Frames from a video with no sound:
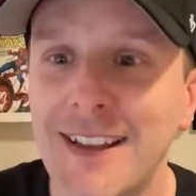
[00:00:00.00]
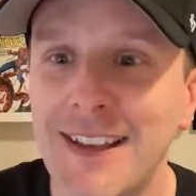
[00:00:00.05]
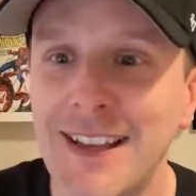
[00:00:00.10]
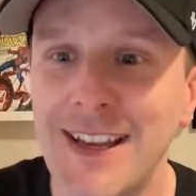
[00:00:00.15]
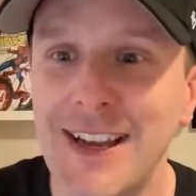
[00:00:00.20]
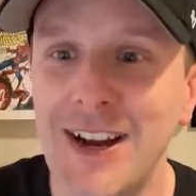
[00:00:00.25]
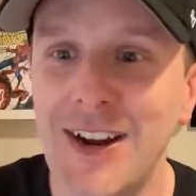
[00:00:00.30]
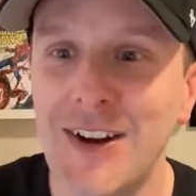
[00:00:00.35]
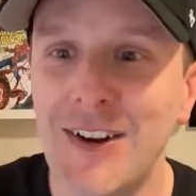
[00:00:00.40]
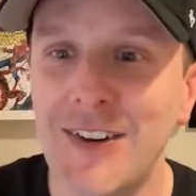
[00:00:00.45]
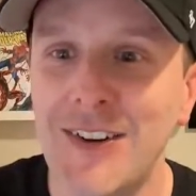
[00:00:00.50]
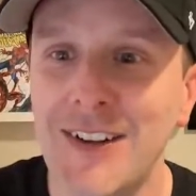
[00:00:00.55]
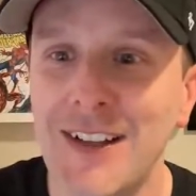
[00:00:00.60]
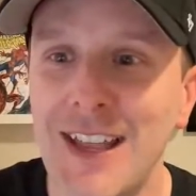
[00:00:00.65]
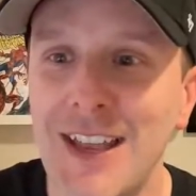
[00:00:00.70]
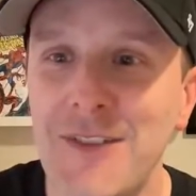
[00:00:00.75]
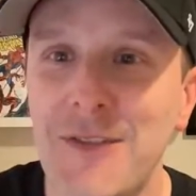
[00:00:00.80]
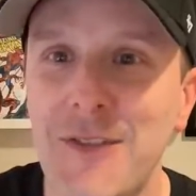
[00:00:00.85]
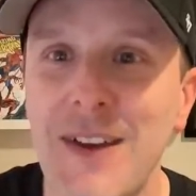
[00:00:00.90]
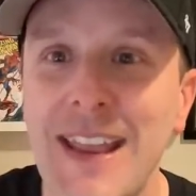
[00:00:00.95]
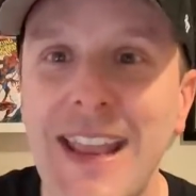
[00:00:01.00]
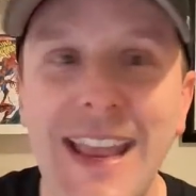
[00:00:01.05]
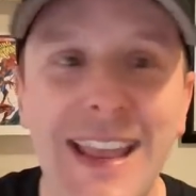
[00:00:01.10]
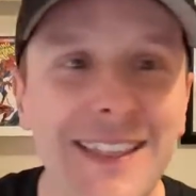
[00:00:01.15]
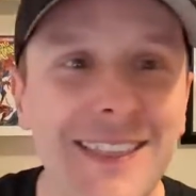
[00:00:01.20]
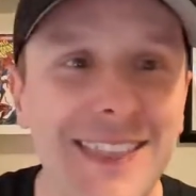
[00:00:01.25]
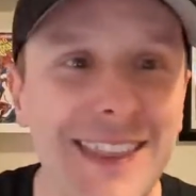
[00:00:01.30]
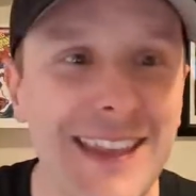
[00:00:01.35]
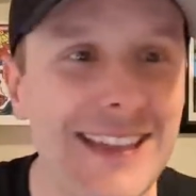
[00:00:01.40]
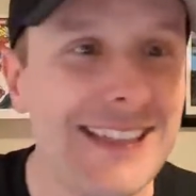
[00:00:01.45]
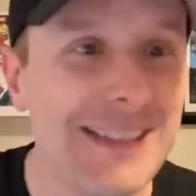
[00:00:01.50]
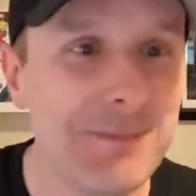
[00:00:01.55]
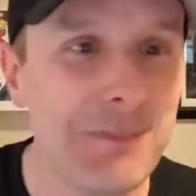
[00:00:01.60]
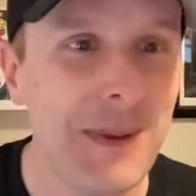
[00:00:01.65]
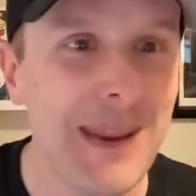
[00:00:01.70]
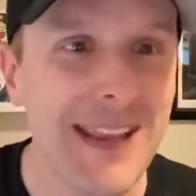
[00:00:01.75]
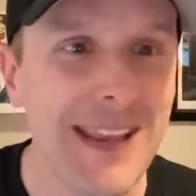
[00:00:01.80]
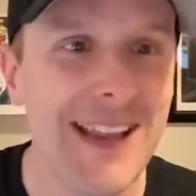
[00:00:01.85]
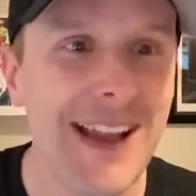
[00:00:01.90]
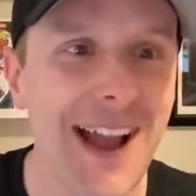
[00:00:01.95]
you know, if we get this
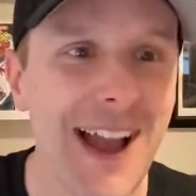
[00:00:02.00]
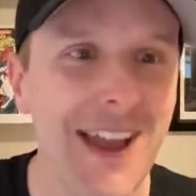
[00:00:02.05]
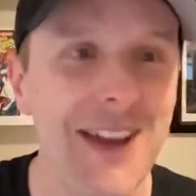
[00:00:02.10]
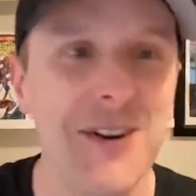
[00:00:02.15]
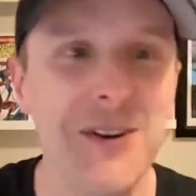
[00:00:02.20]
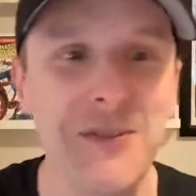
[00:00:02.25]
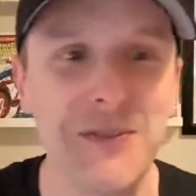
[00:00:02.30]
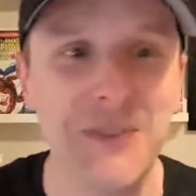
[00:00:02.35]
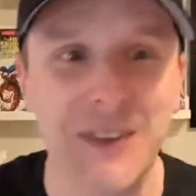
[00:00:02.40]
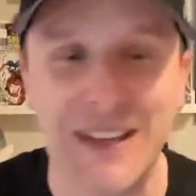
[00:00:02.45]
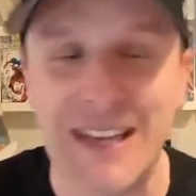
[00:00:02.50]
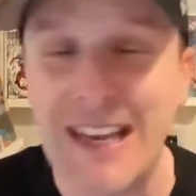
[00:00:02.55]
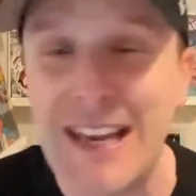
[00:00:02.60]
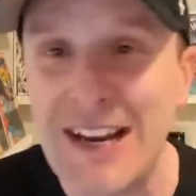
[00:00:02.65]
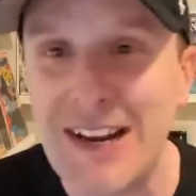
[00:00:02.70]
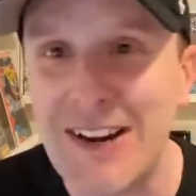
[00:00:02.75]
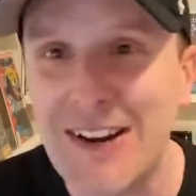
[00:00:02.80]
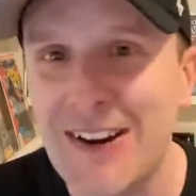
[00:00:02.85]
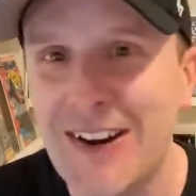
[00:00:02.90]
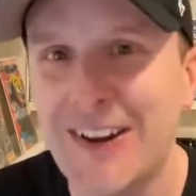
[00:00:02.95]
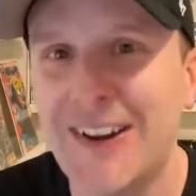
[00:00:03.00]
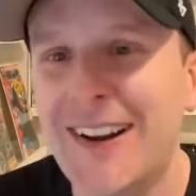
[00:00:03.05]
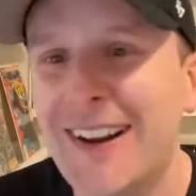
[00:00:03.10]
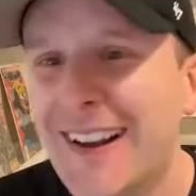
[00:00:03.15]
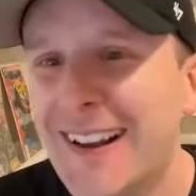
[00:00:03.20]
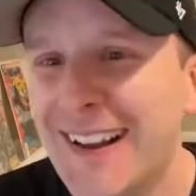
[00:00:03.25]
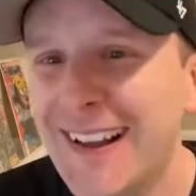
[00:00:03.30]
big guy over here,